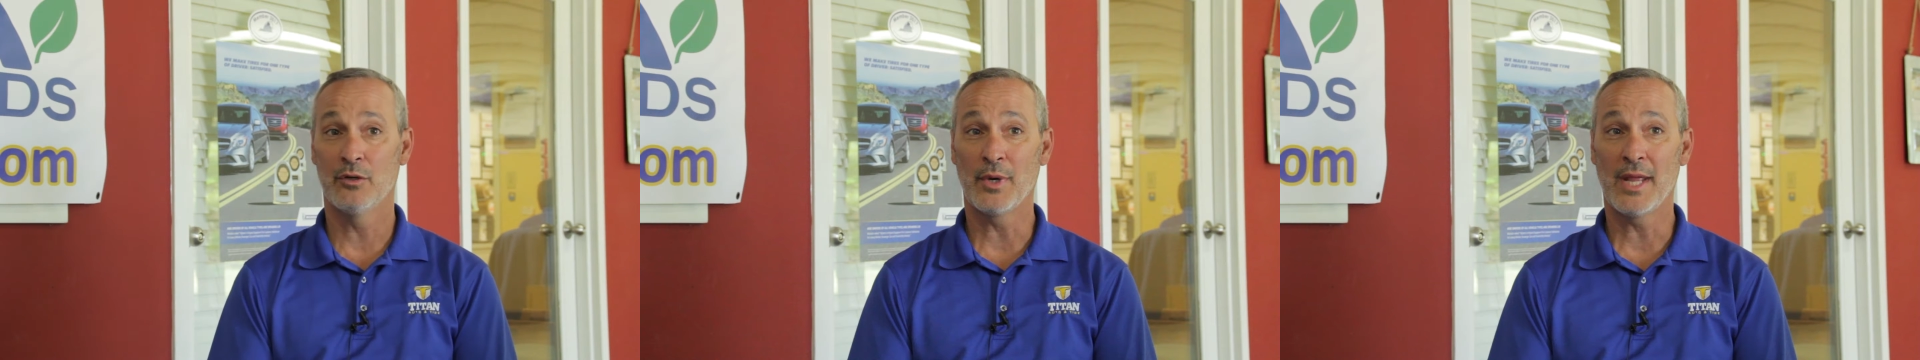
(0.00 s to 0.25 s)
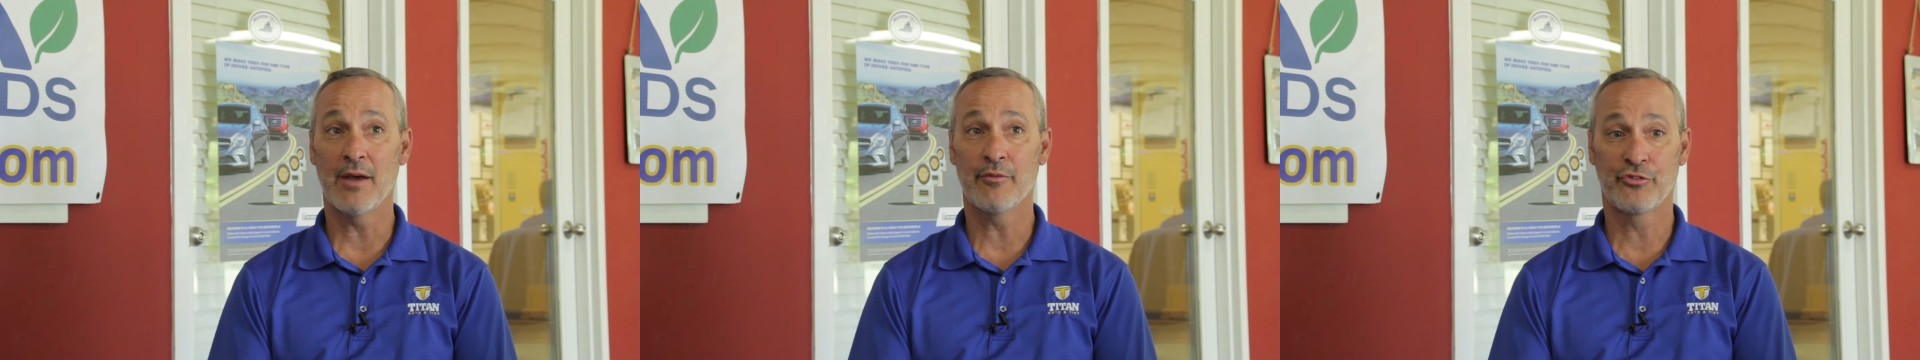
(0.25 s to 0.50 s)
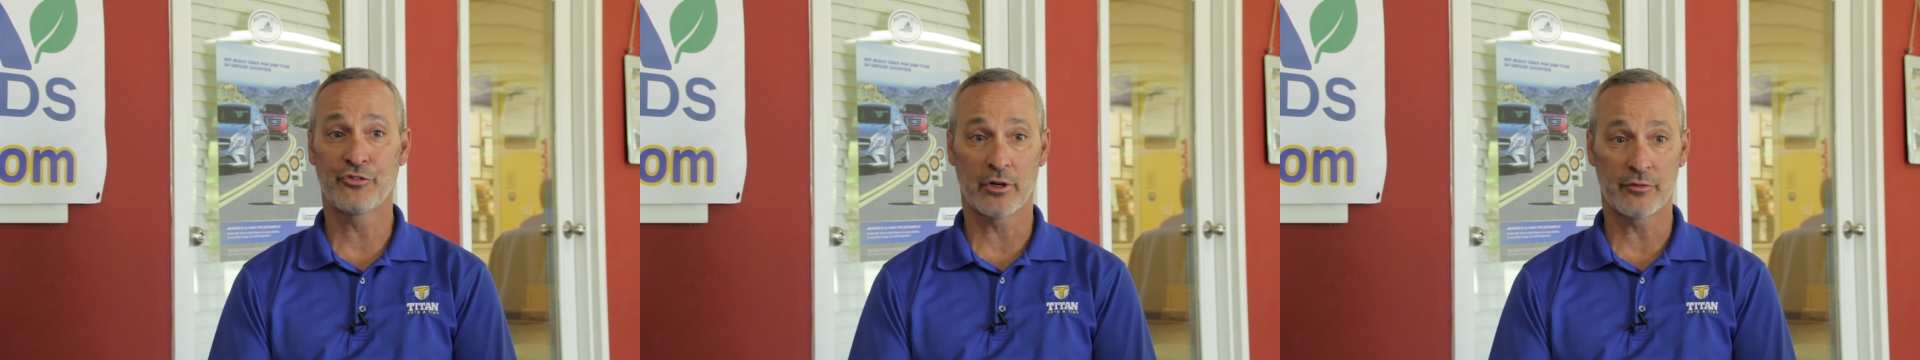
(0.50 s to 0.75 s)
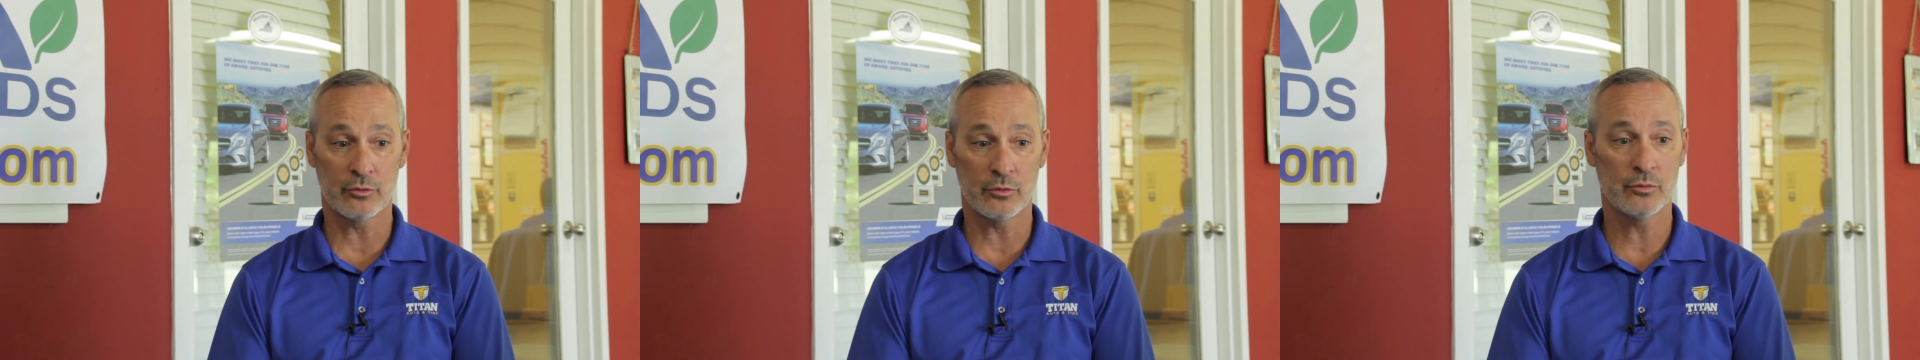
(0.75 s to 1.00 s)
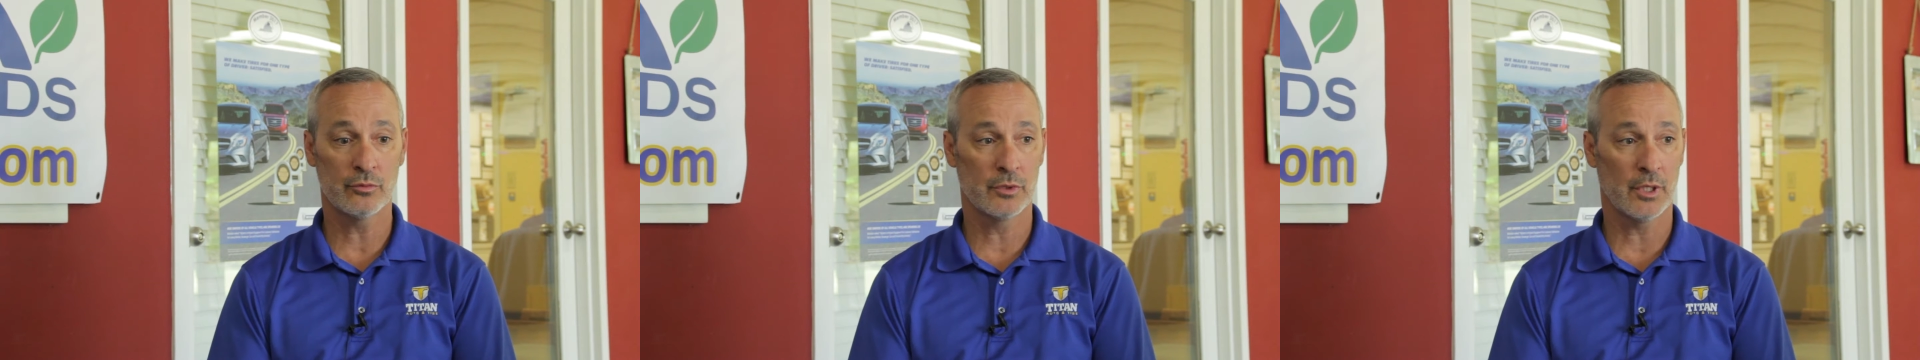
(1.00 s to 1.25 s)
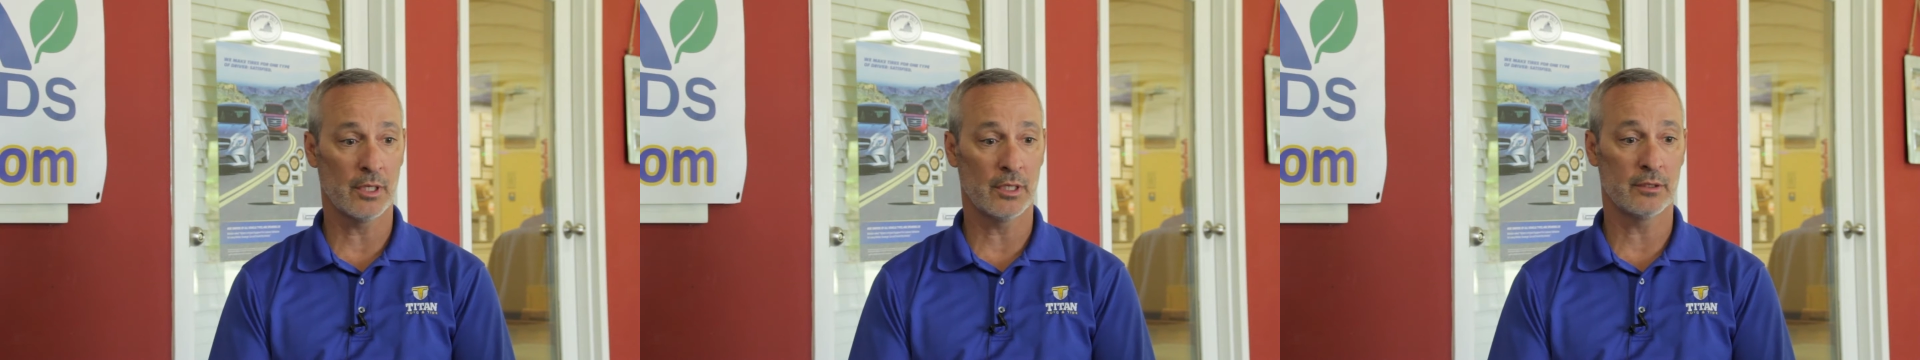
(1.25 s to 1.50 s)
We have several
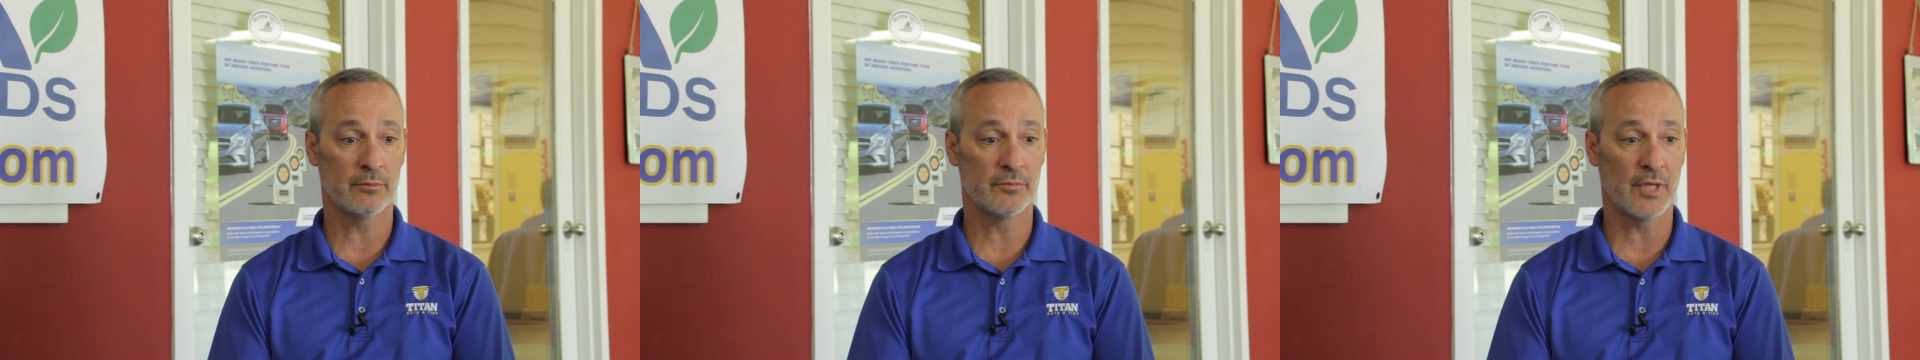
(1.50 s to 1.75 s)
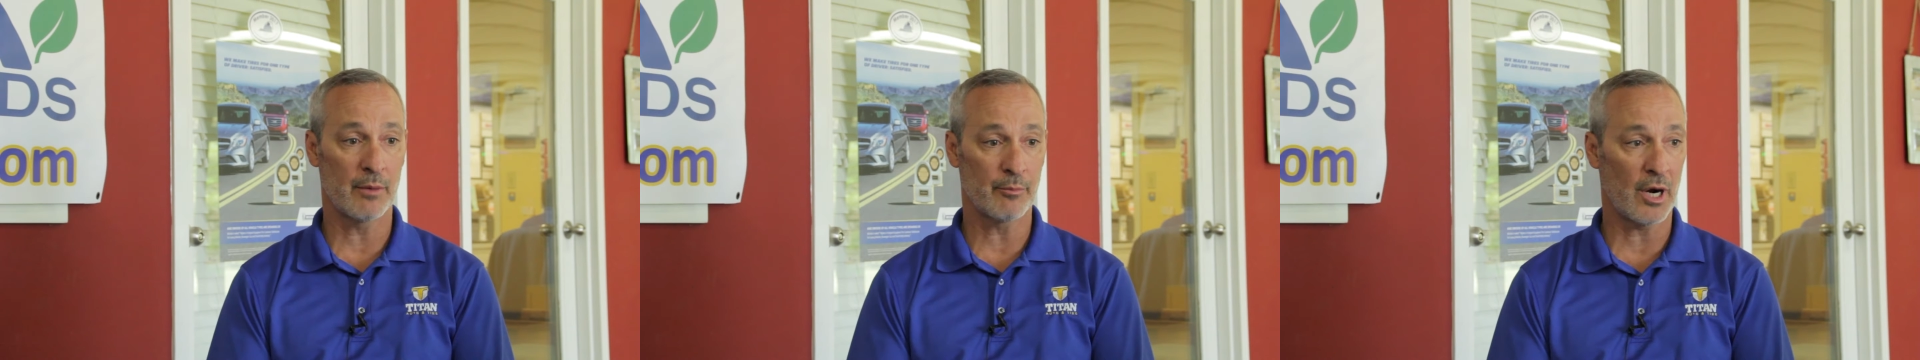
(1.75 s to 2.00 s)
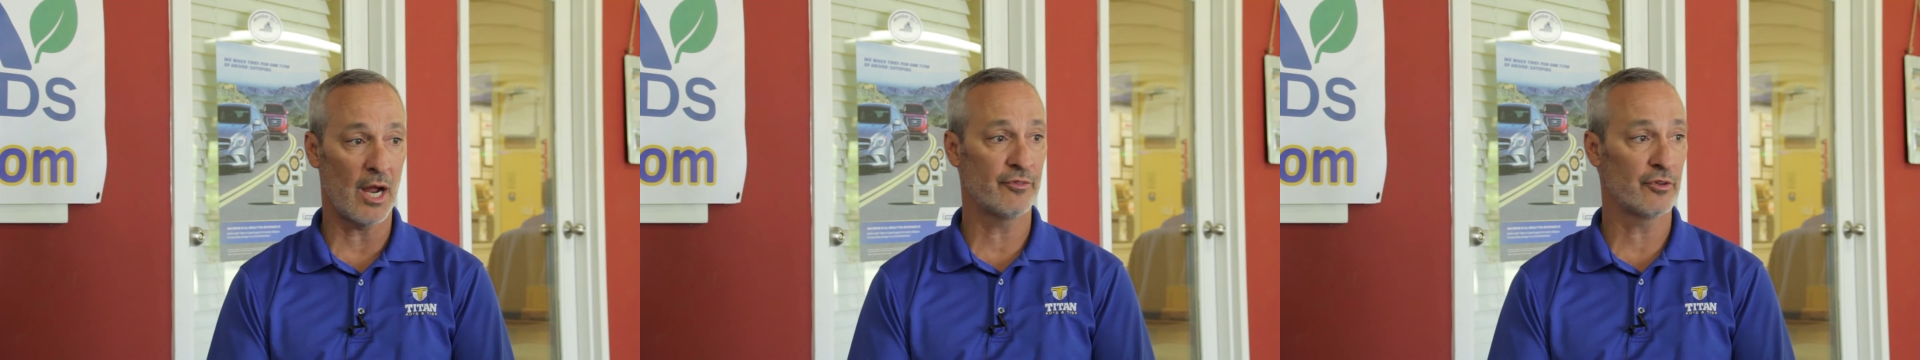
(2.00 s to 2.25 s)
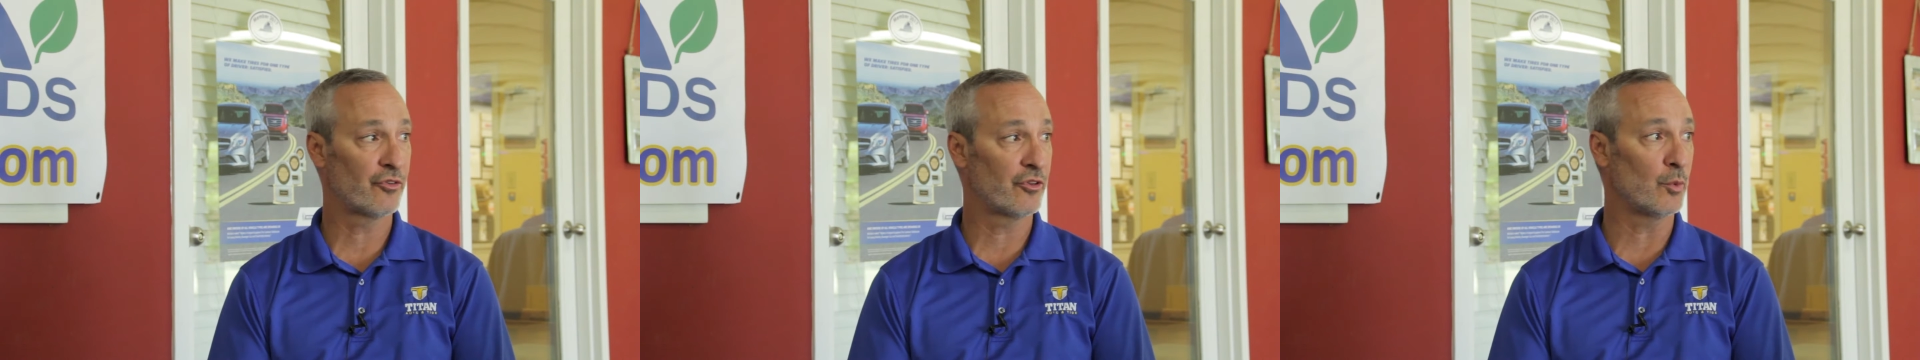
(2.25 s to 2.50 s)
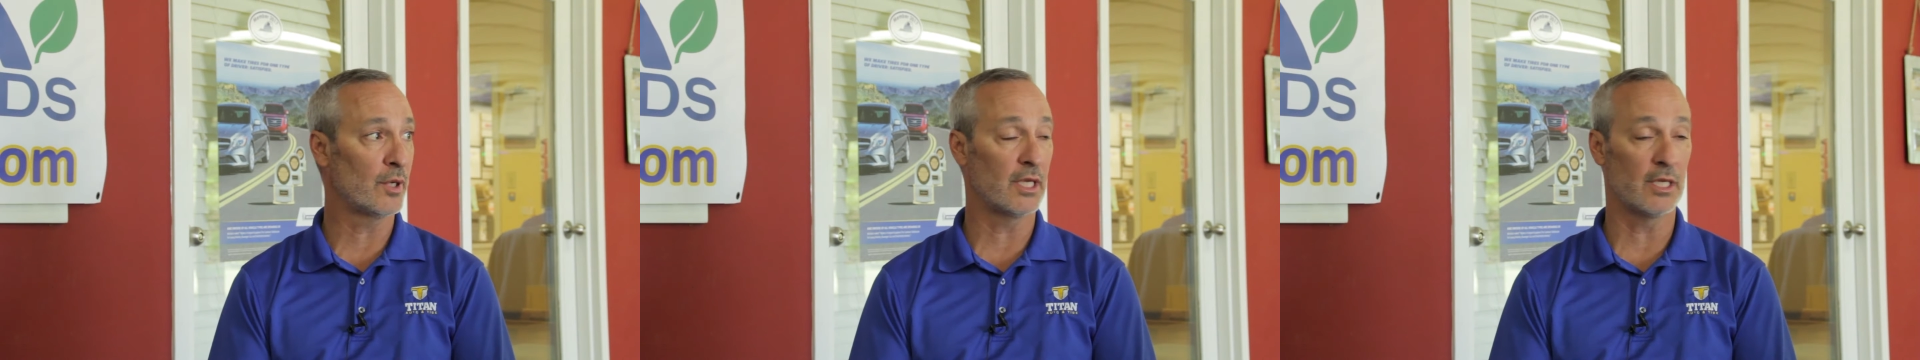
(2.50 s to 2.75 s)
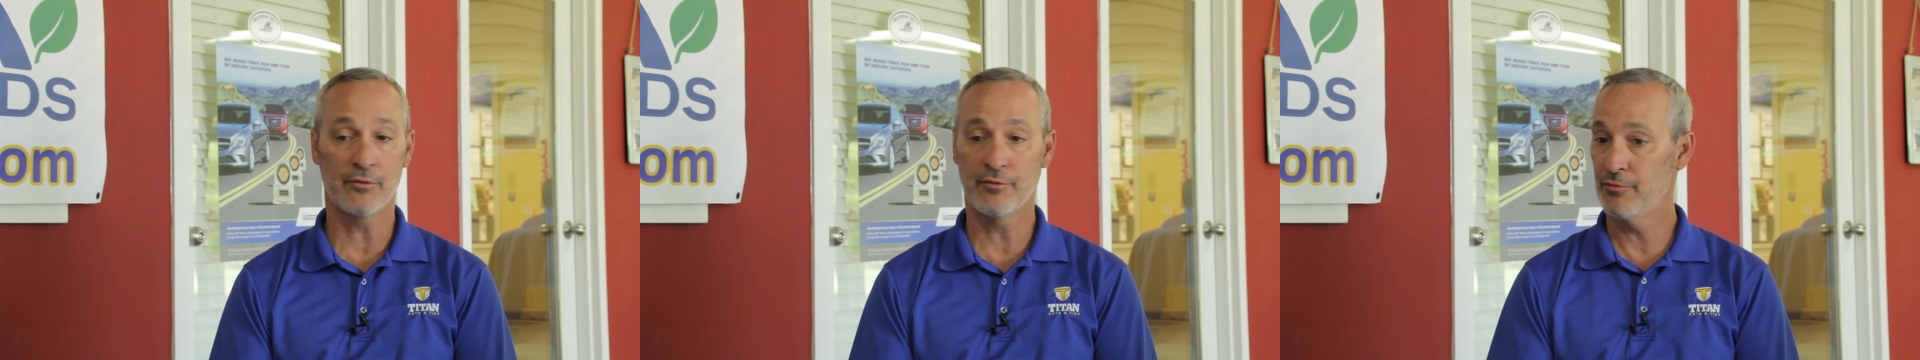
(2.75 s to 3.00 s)
nonprofits that we
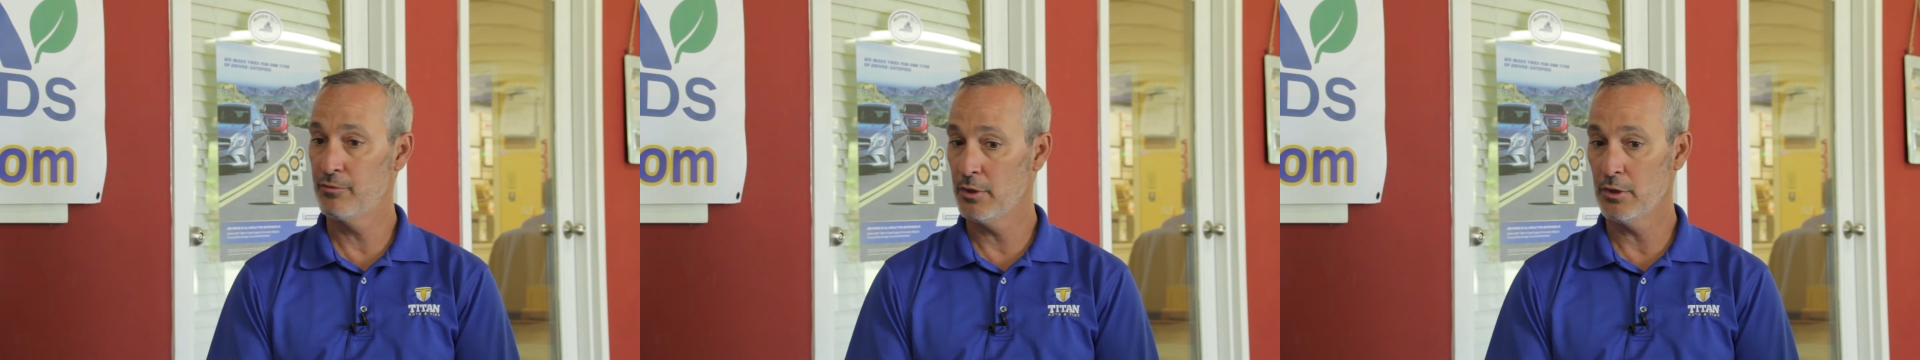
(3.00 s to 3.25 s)
give.